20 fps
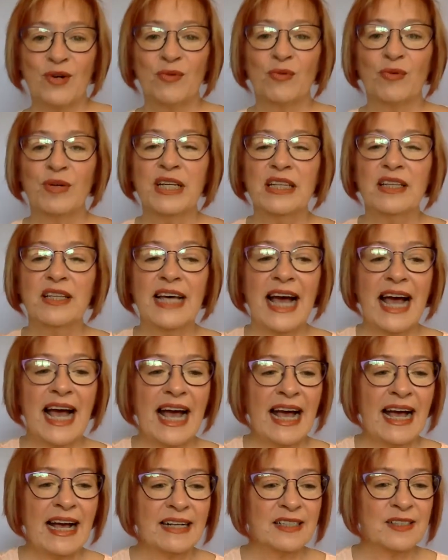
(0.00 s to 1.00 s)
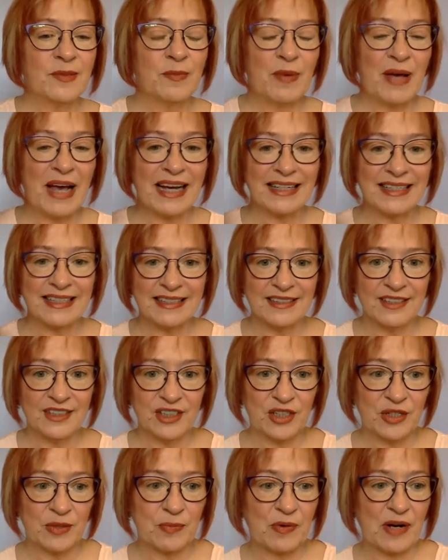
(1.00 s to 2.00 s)
Relax back into
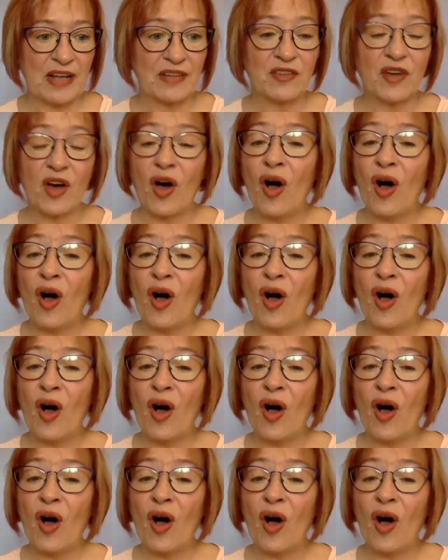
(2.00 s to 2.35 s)
your breath.